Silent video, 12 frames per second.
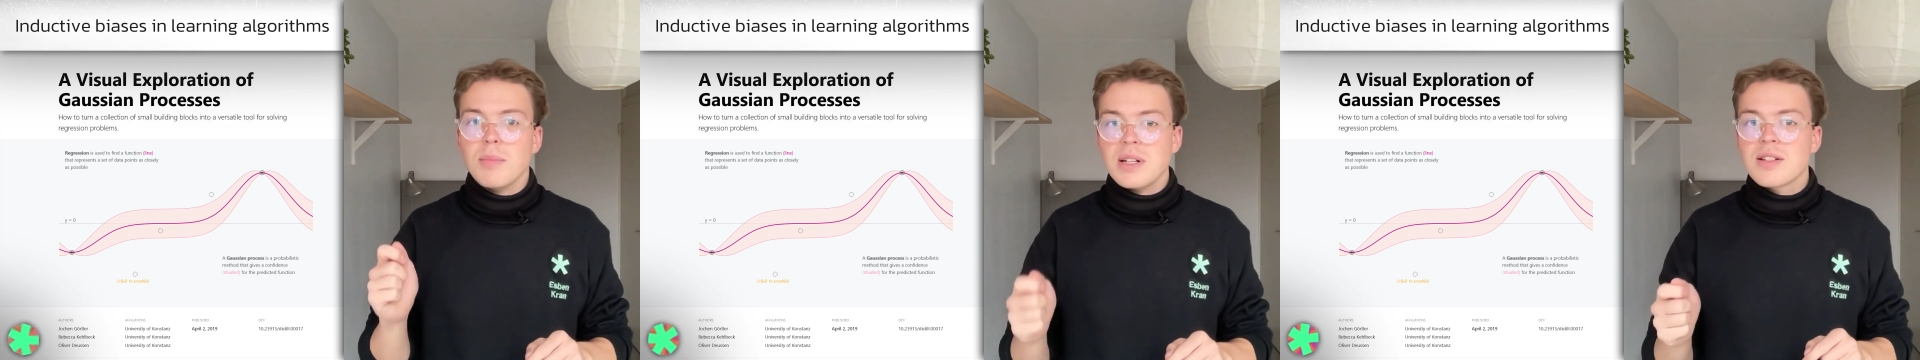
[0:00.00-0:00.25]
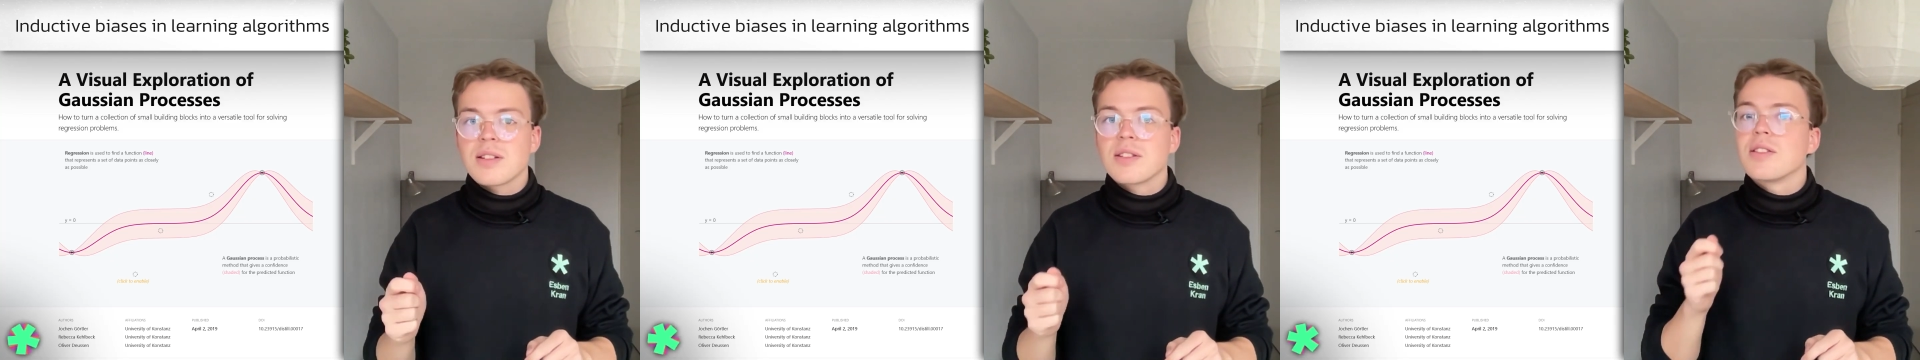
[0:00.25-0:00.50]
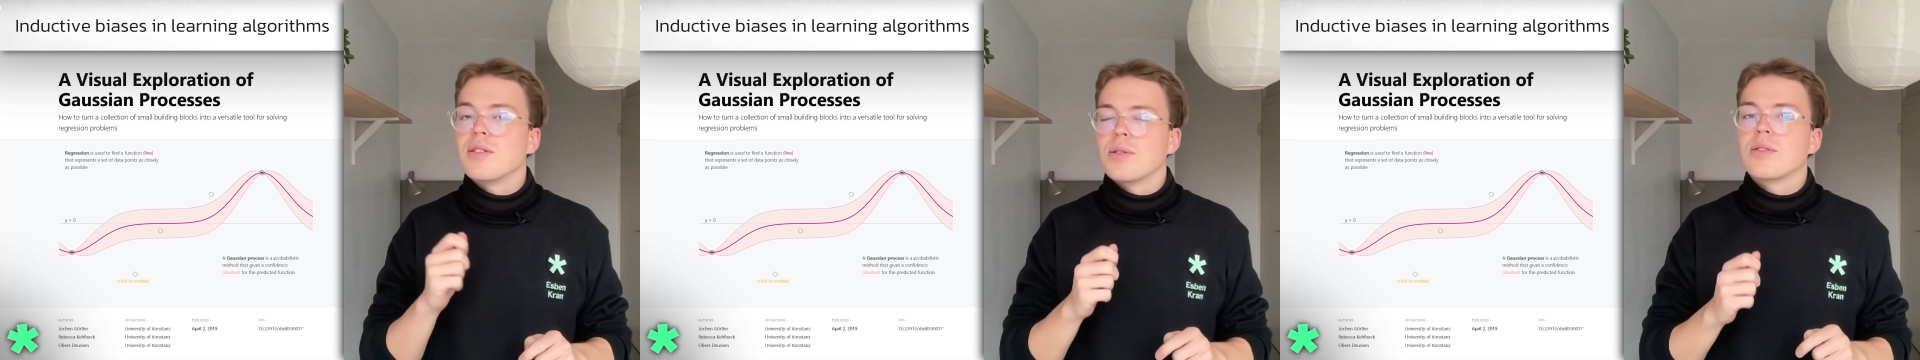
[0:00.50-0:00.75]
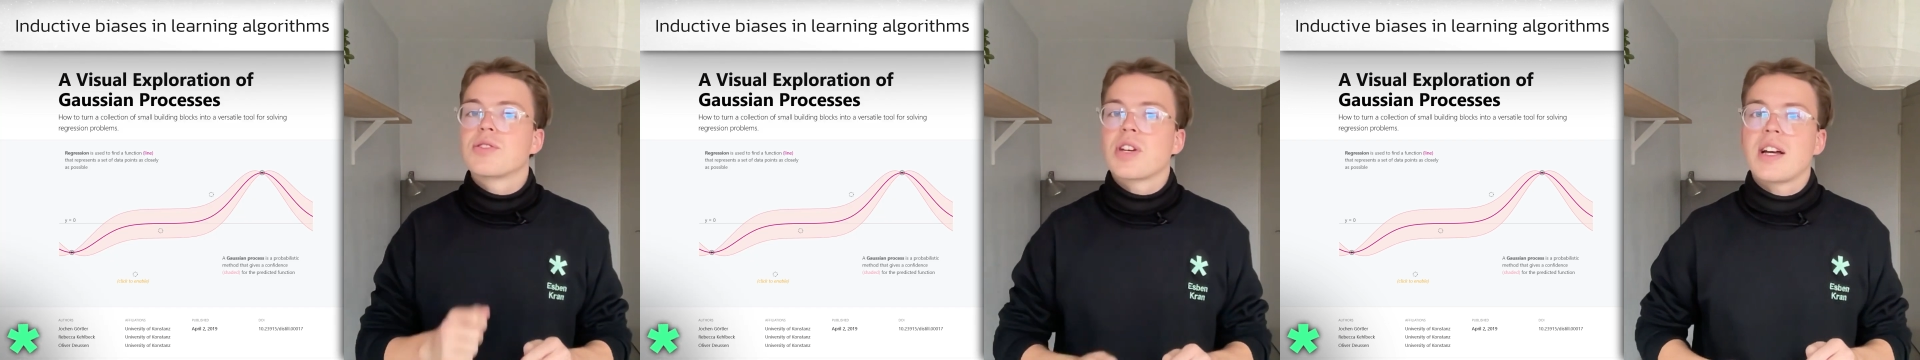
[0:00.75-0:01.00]
mentioned
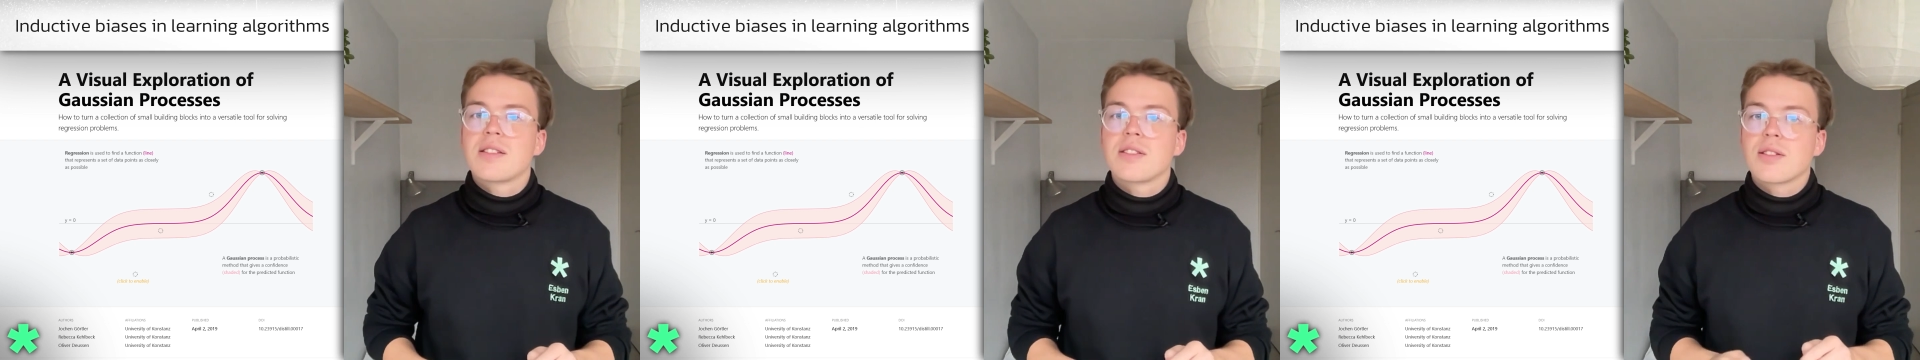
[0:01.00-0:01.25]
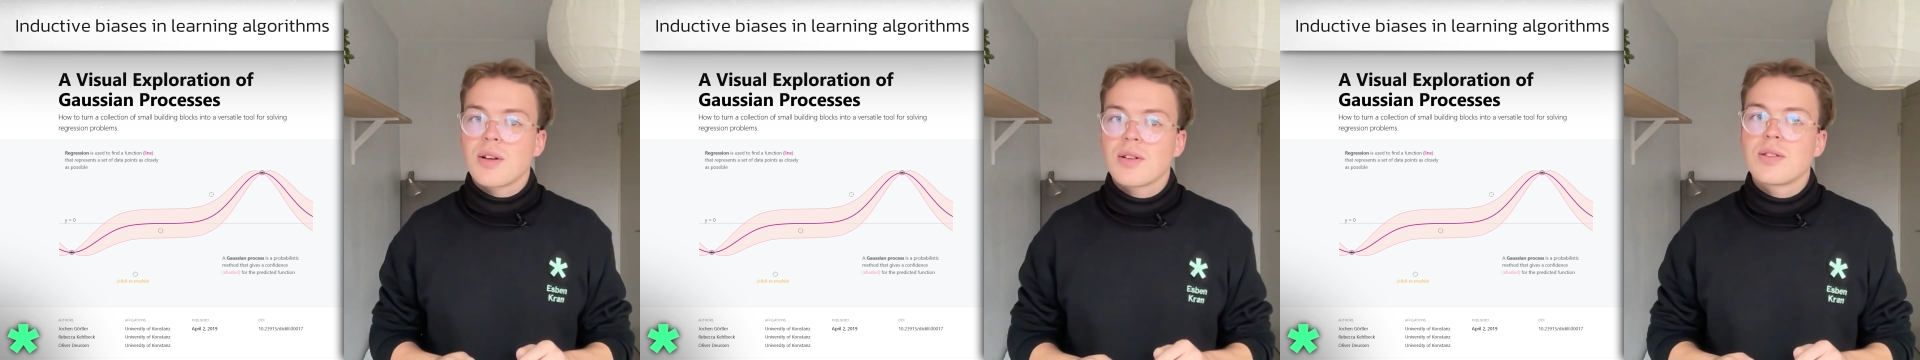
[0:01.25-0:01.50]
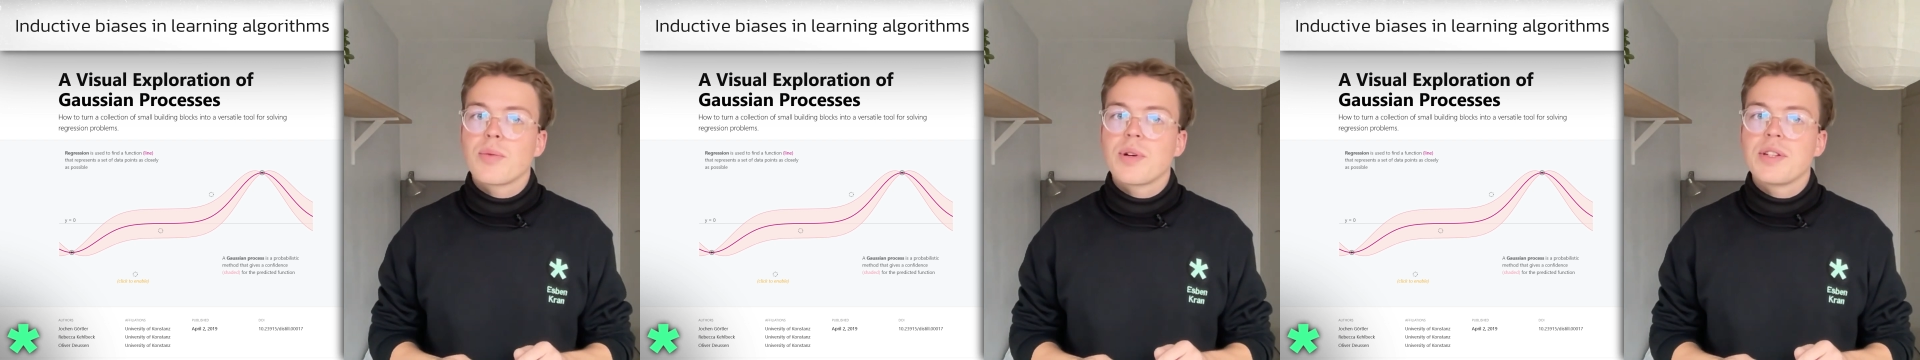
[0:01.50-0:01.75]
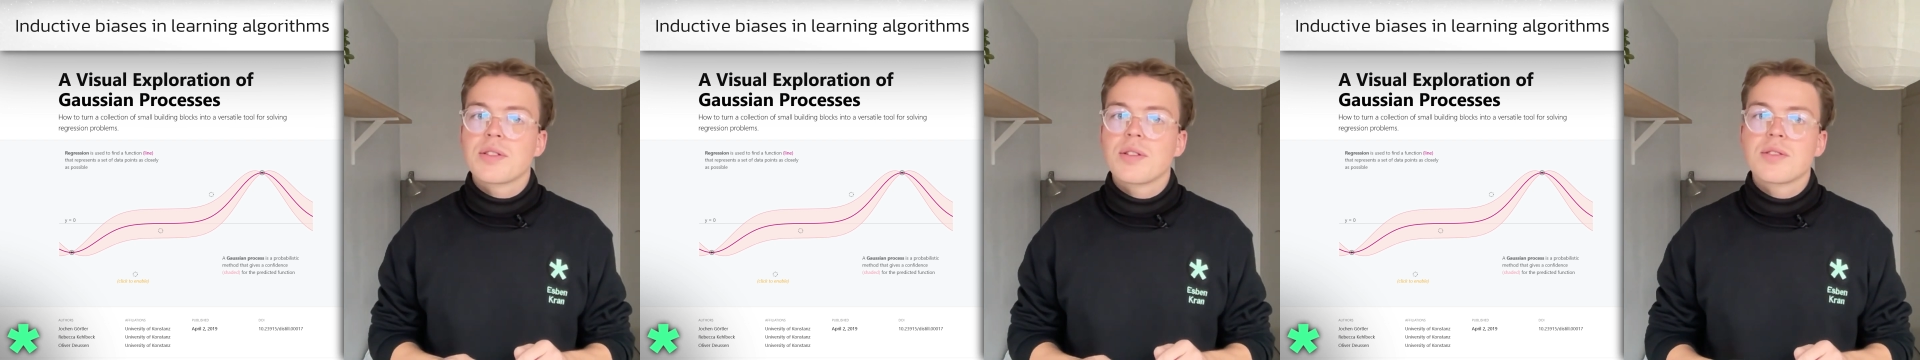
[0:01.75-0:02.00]
neural tangent kernel
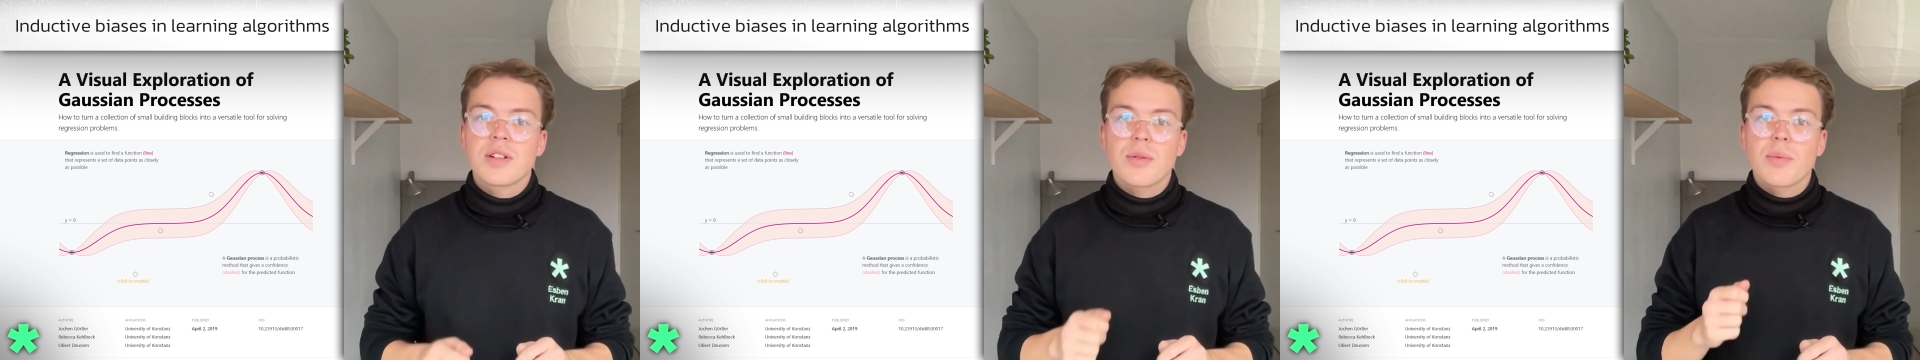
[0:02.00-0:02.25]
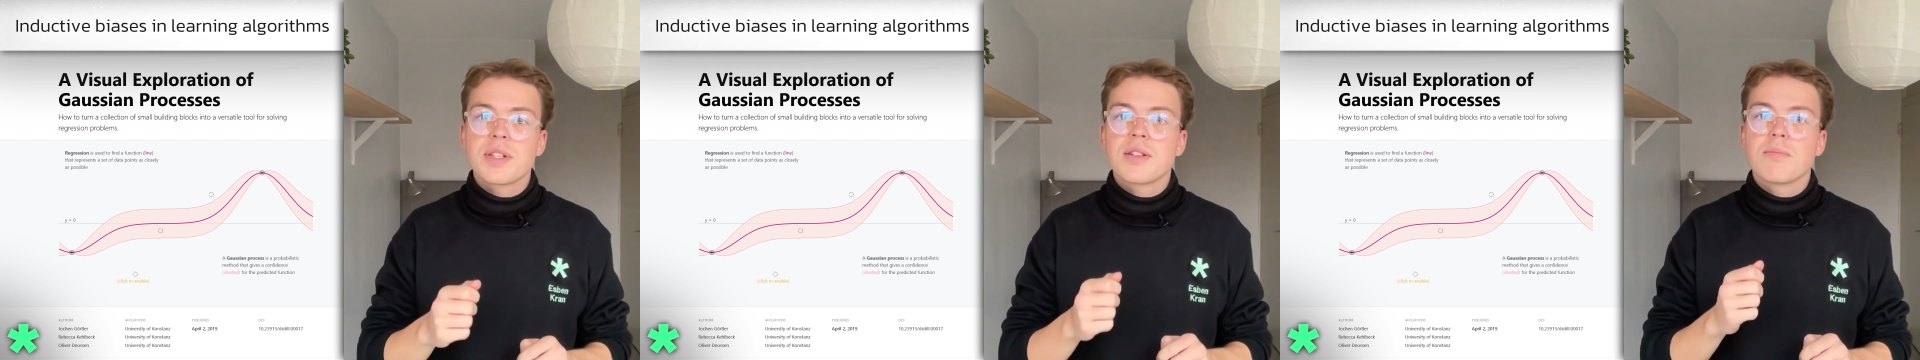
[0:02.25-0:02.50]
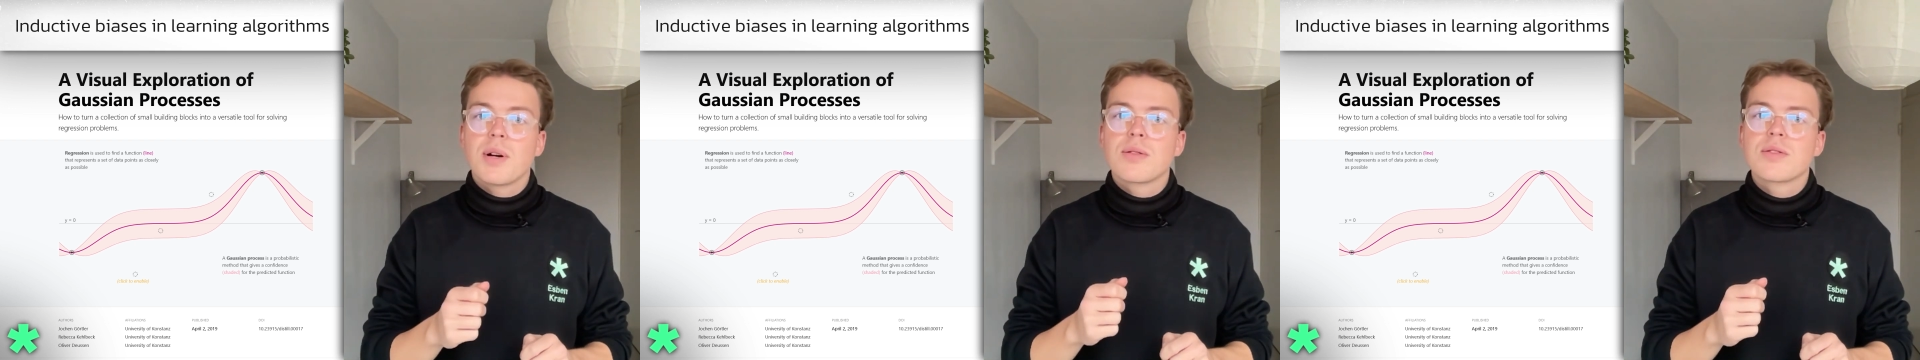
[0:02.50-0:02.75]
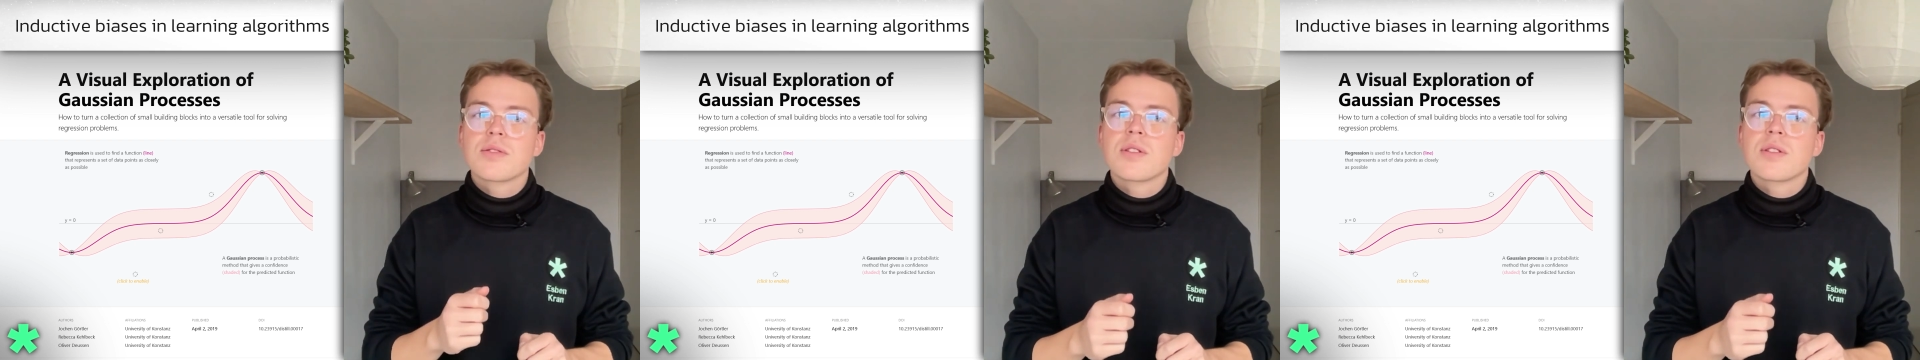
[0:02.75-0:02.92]
research in a recent post,